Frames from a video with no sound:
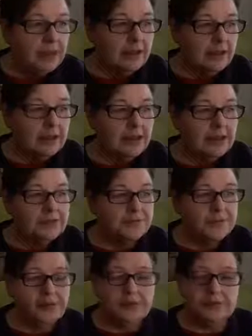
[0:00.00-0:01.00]

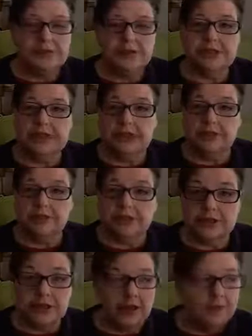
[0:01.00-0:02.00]
ESV, which is English
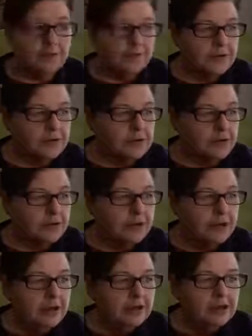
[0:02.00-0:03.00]
Standard Version,
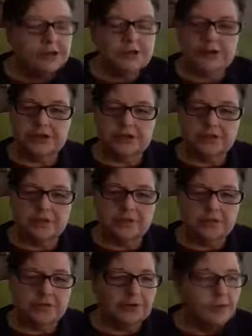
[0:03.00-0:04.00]
this is just some
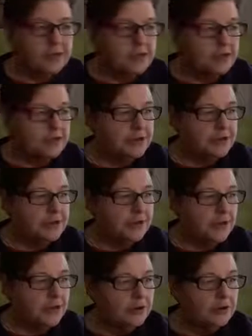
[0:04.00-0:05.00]
different translations
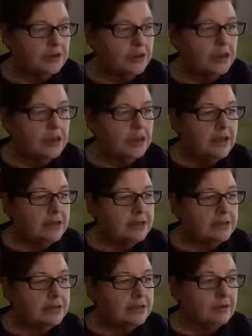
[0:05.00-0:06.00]
for you.
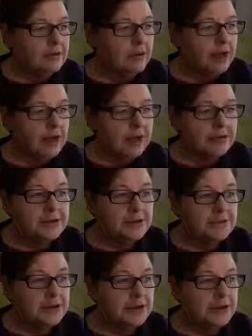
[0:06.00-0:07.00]
The Lord answered
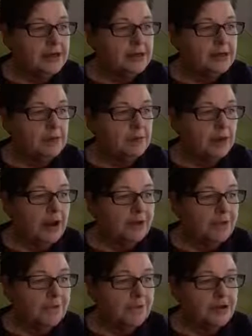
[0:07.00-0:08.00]
me and he said, "Write
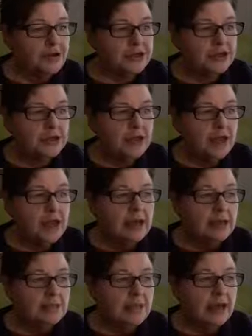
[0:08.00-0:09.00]
the vision,
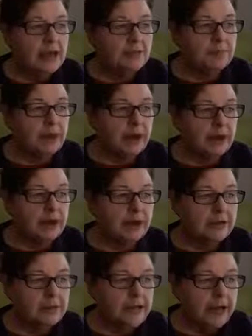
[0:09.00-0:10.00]
make it plain
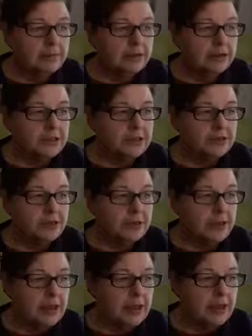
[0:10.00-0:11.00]
on tablets, so
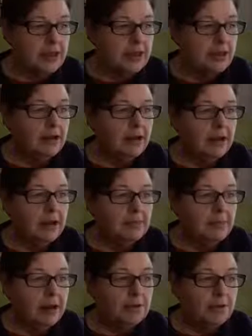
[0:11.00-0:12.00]
he
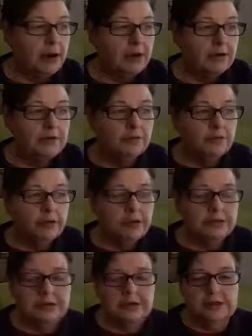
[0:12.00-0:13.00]
may run who
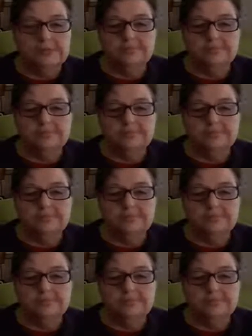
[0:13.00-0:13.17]
reads it."